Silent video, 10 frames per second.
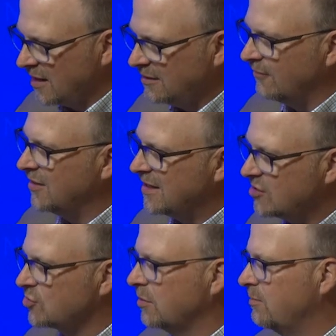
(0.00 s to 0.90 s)
I love the
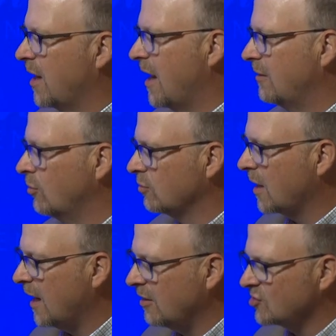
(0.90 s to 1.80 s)
history behind old
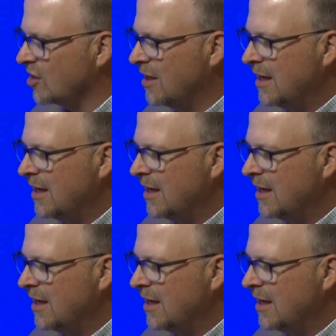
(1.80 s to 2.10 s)
cars.